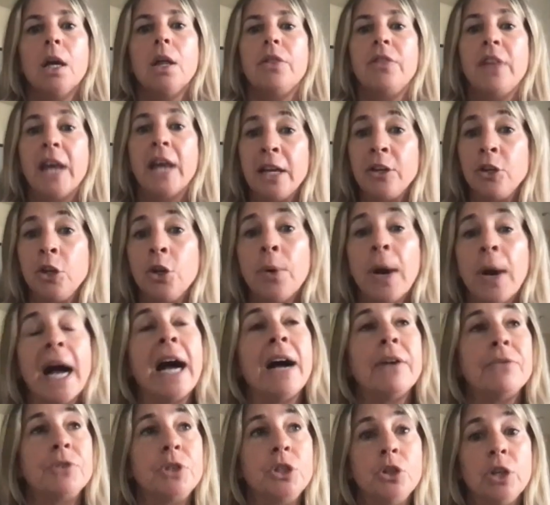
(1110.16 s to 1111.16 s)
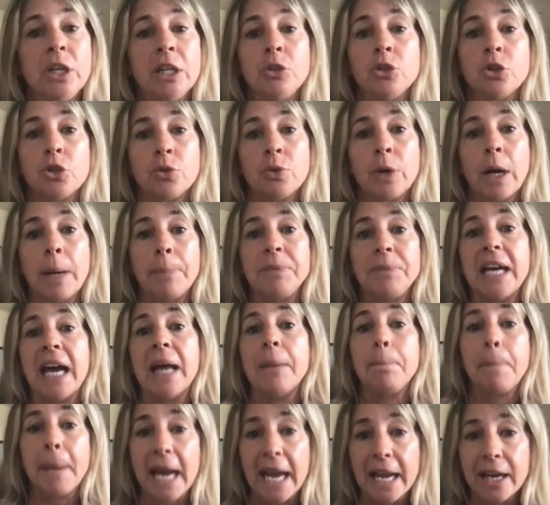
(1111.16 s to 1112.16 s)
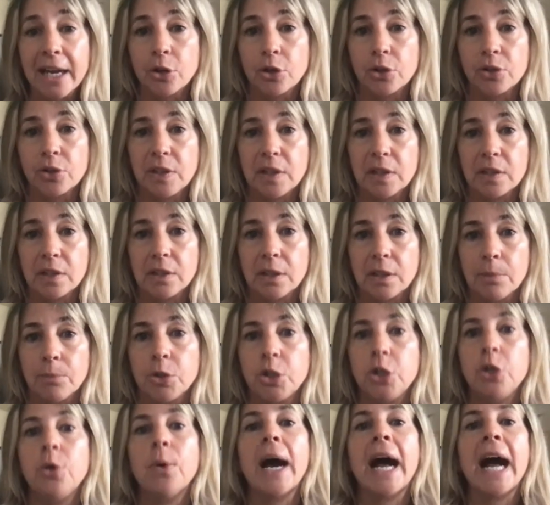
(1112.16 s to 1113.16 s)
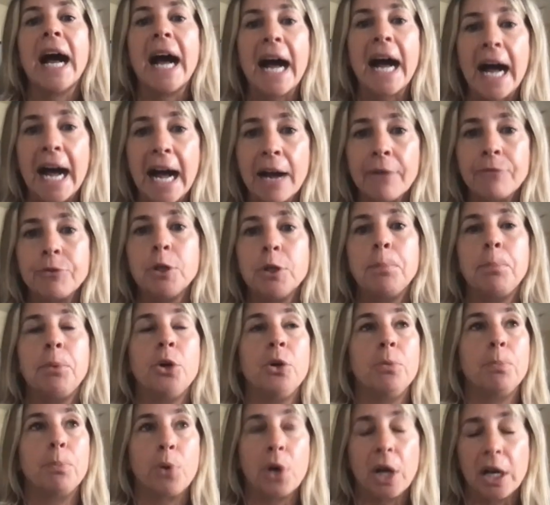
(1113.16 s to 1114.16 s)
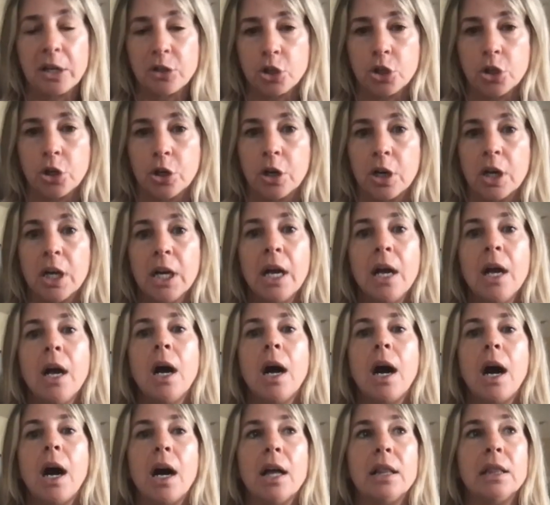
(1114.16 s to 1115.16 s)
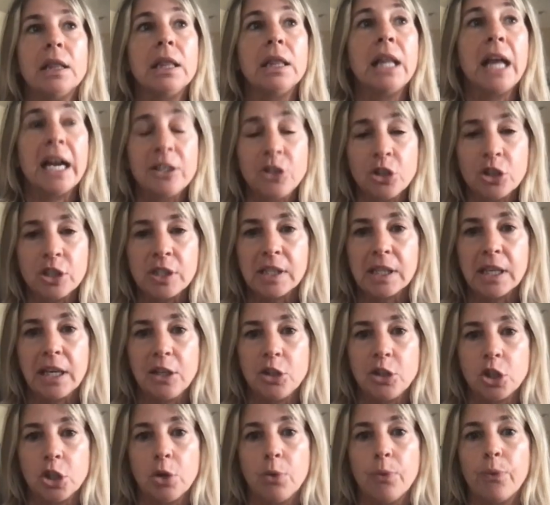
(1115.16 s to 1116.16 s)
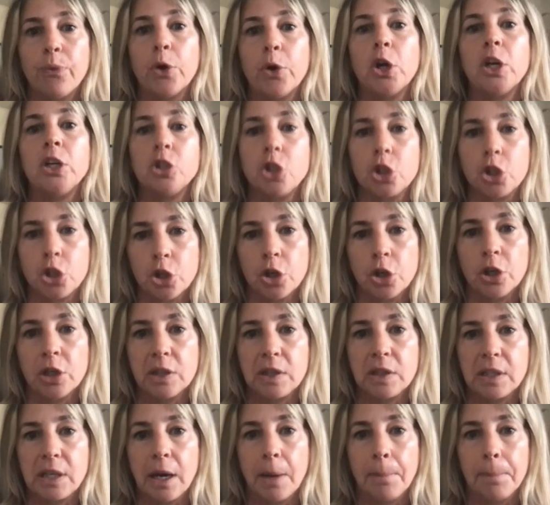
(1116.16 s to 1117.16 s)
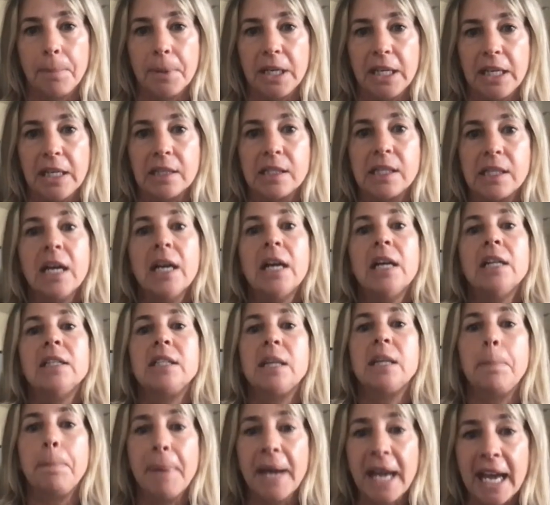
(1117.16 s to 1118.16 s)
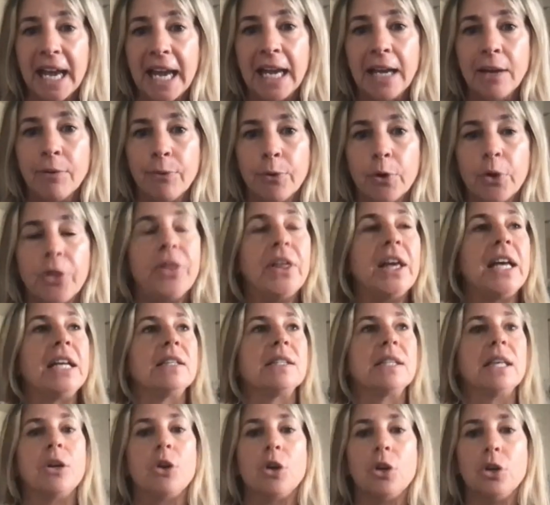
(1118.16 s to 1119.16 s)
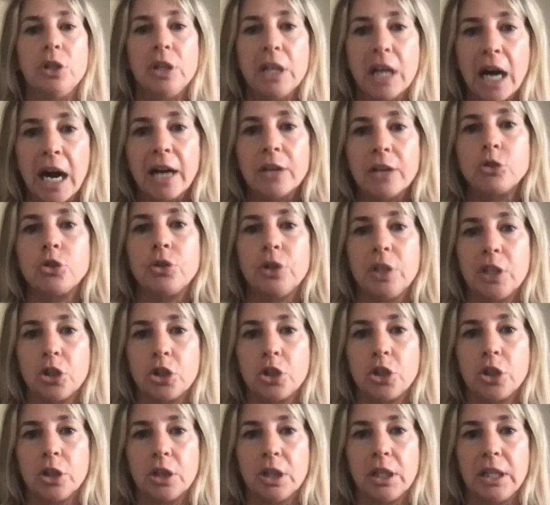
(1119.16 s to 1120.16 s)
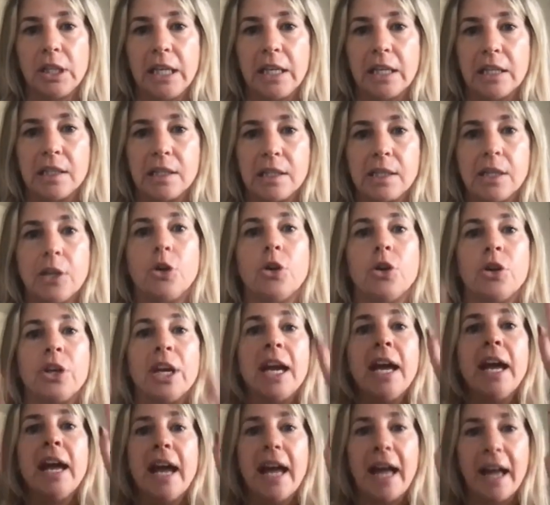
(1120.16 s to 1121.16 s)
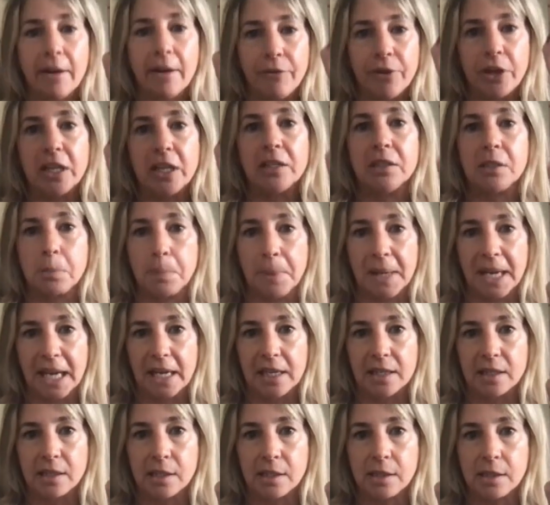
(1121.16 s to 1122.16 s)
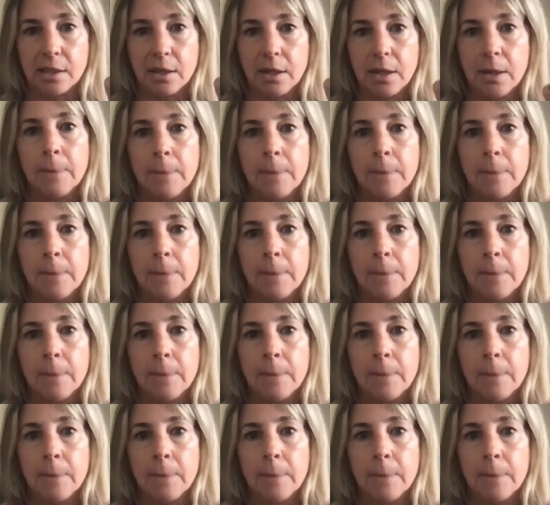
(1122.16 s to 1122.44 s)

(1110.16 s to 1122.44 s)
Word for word: Then you have to interrupt at payer systems. You have to put pressure on legislation for insurance companies to pay for things that are not traditionally considered evidence based.